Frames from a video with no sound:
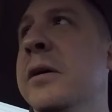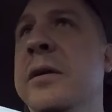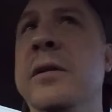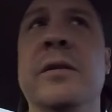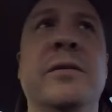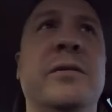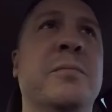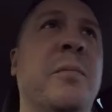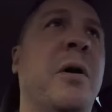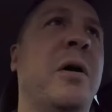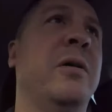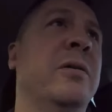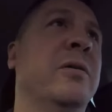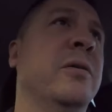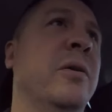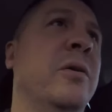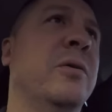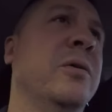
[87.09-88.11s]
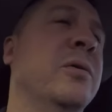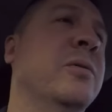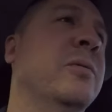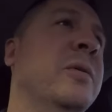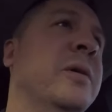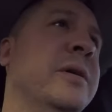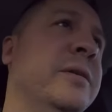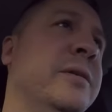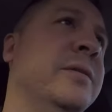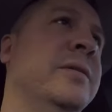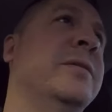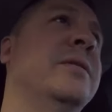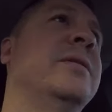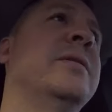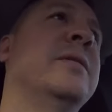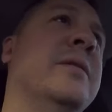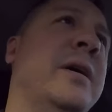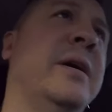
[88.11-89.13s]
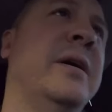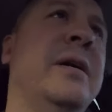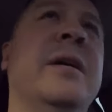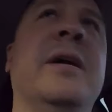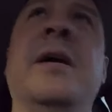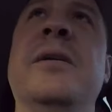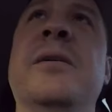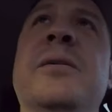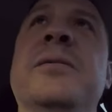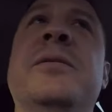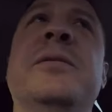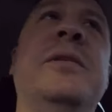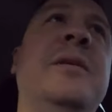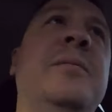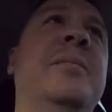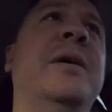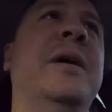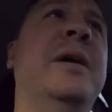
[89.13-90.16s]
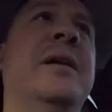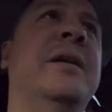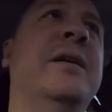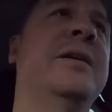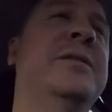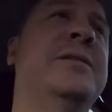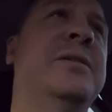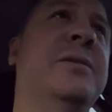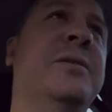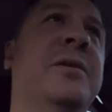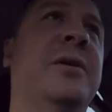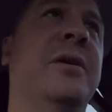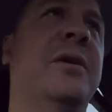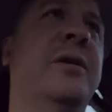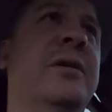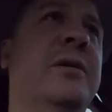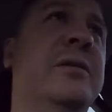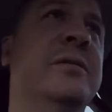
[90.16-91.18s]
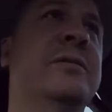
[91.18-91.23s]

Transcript: the smaller local ones I don't see being an issue at all.